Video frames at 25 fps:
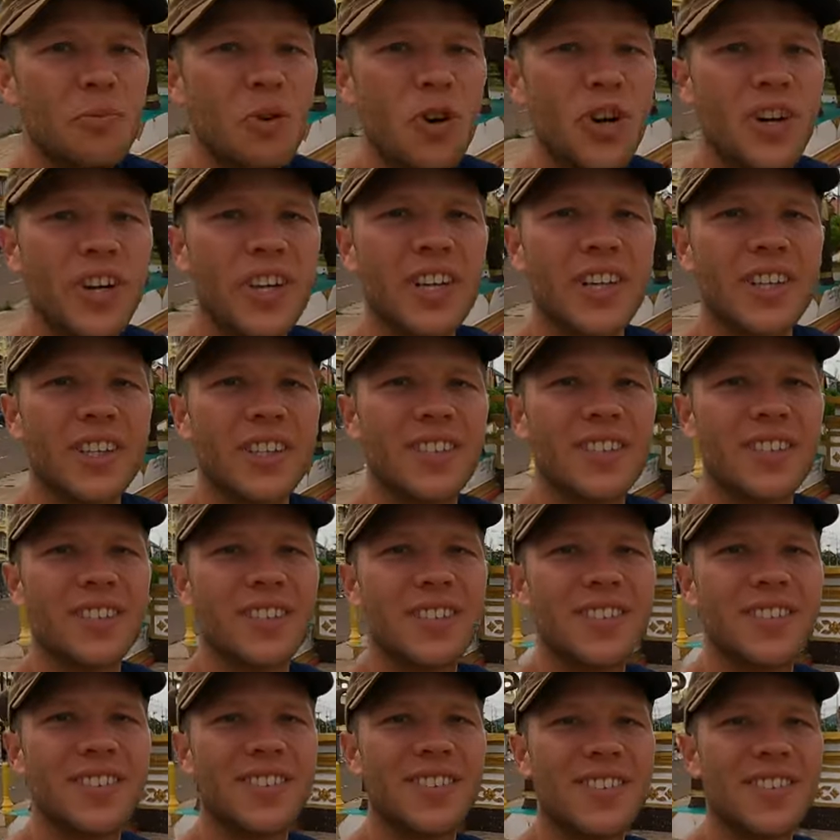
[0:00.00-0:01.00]
morning
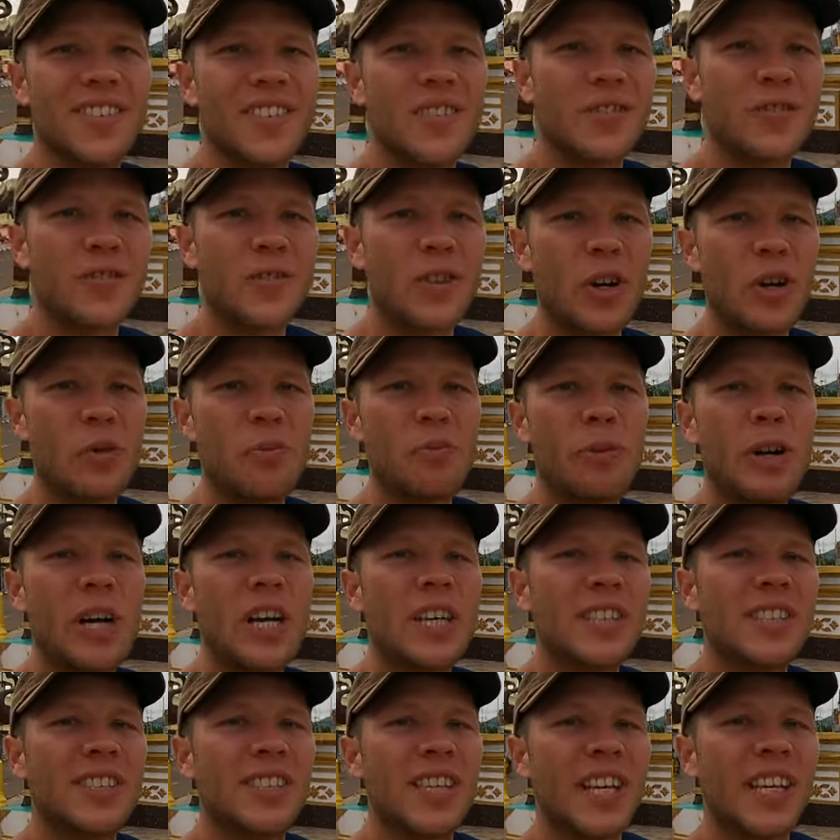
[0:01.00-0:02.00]
from
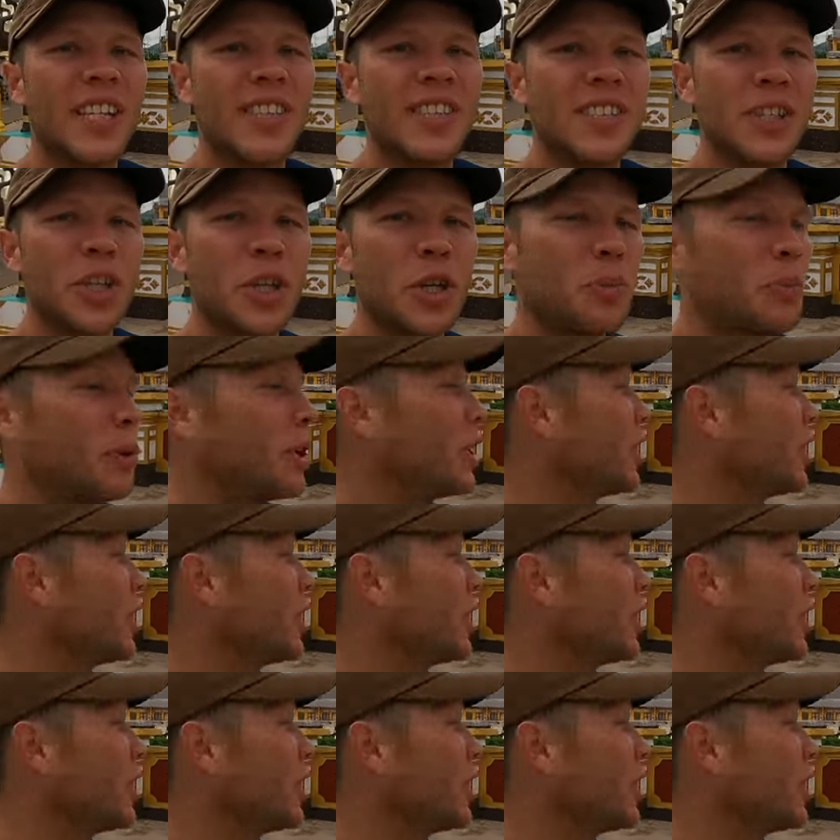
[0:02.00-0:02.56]
Baksei City